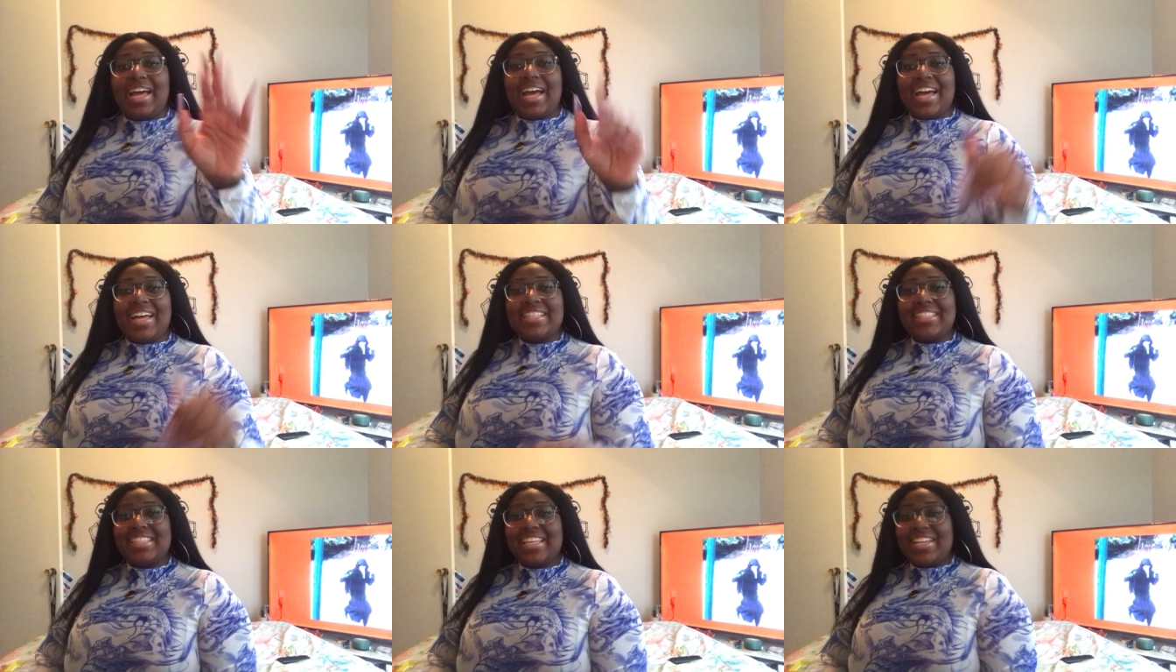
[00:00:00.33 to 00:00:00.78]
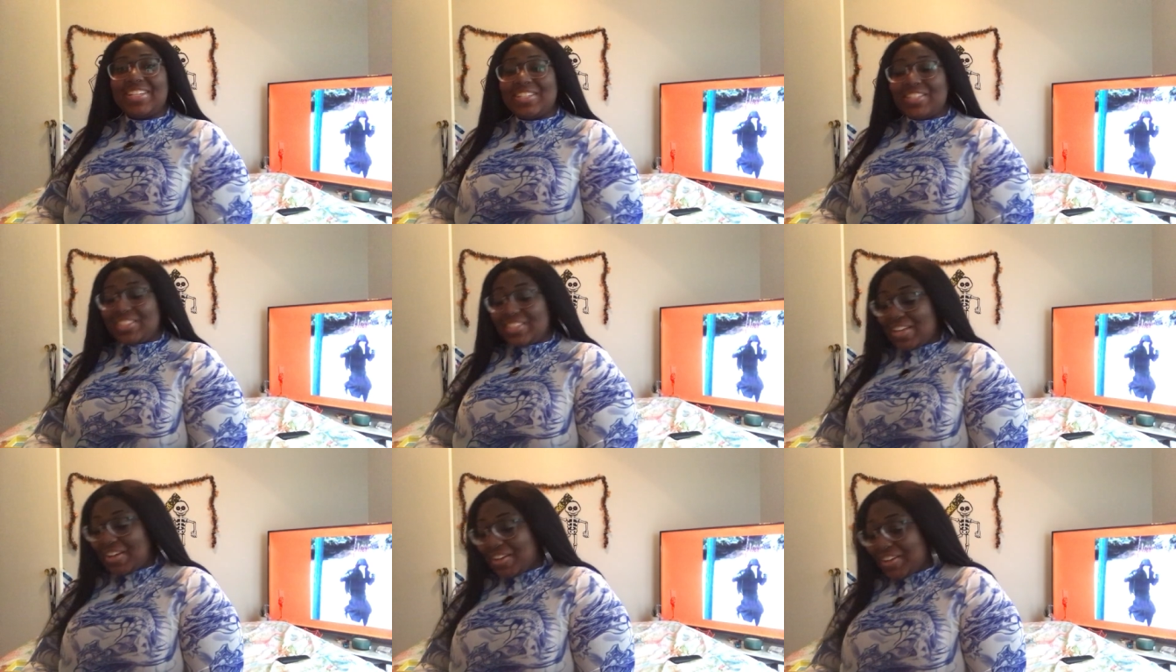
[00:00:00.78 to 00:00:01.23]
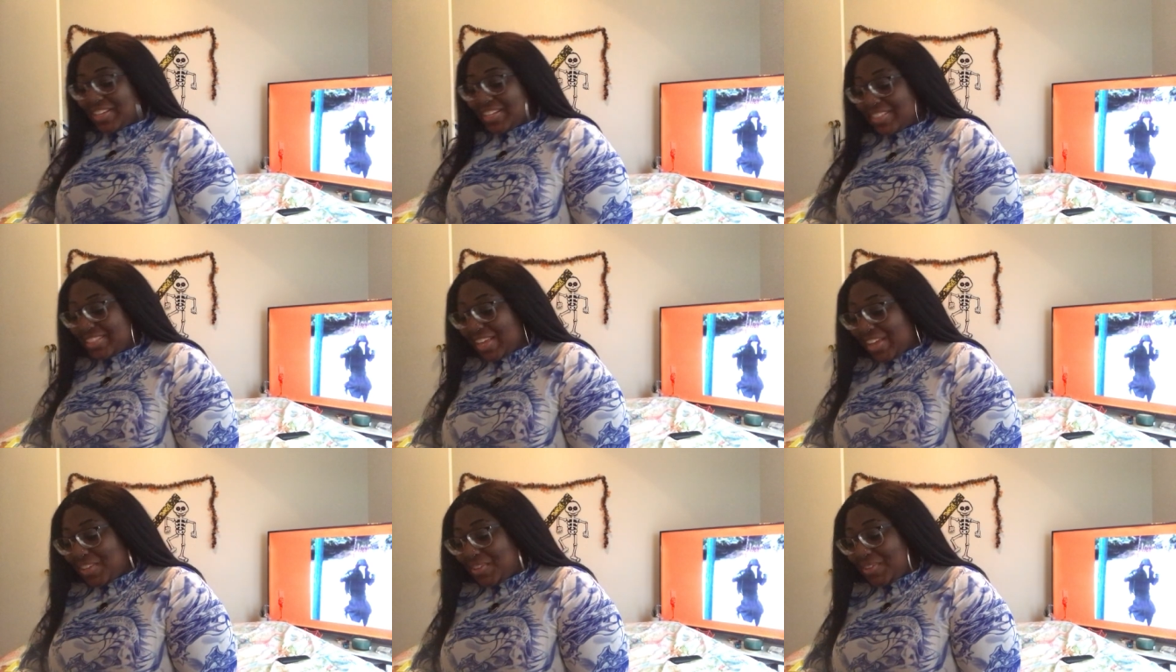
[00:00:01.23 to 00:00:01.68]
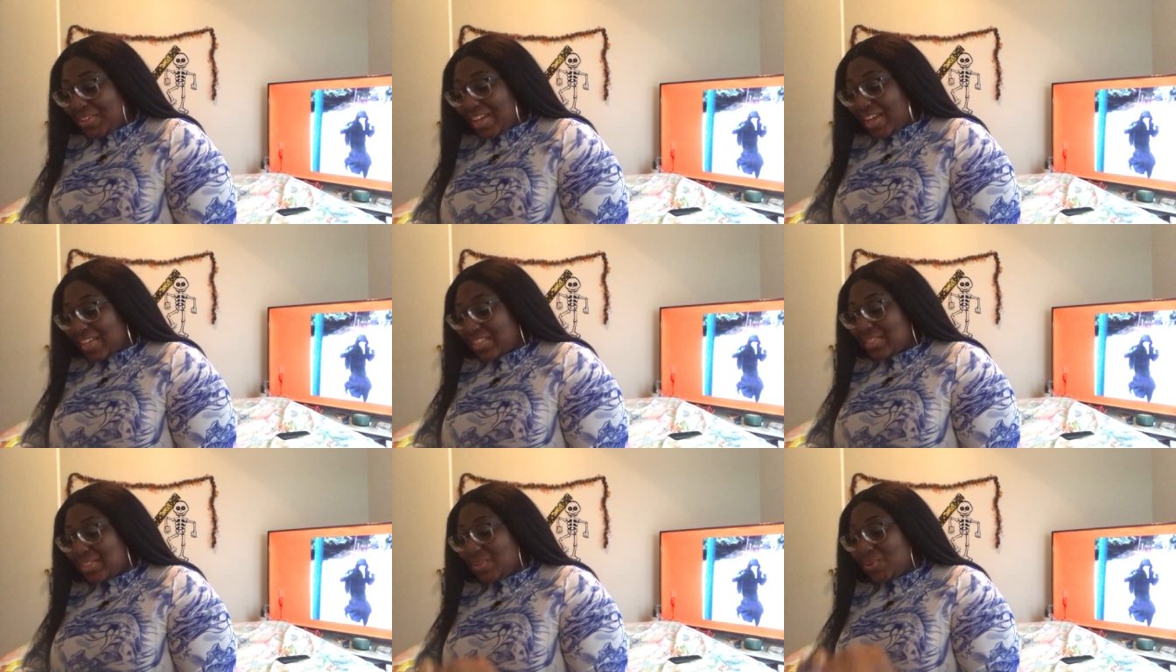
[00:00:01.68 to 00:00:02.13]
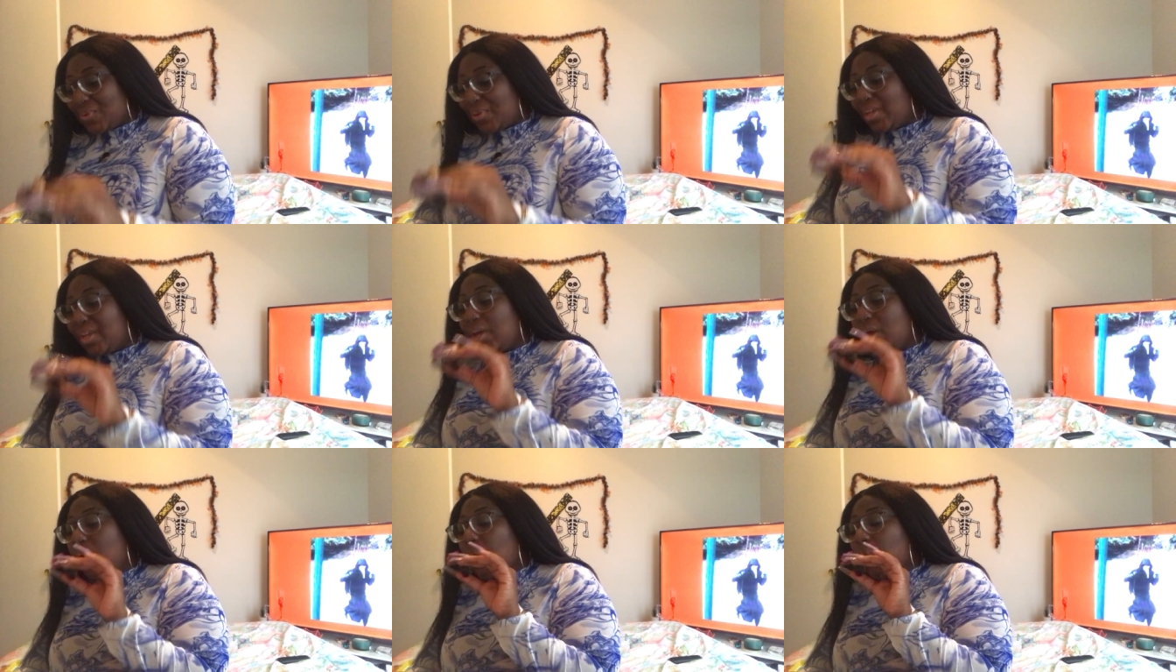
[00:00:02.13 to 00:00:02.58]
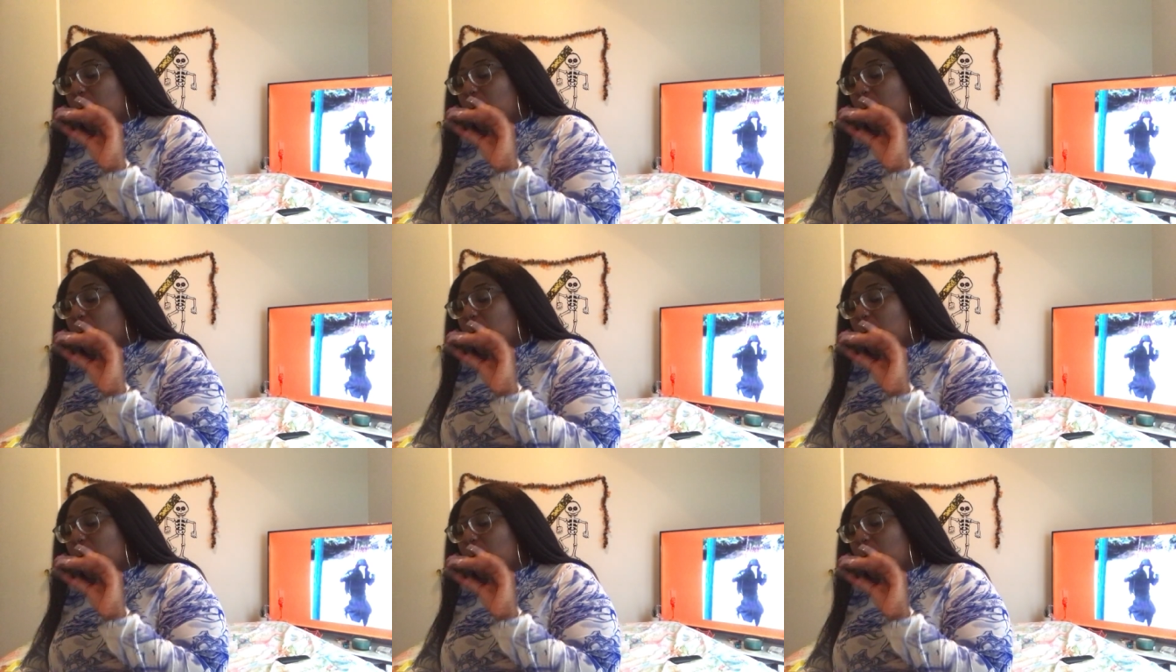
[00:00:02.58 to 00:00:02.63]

Hi Sagittarius, how you guys doing?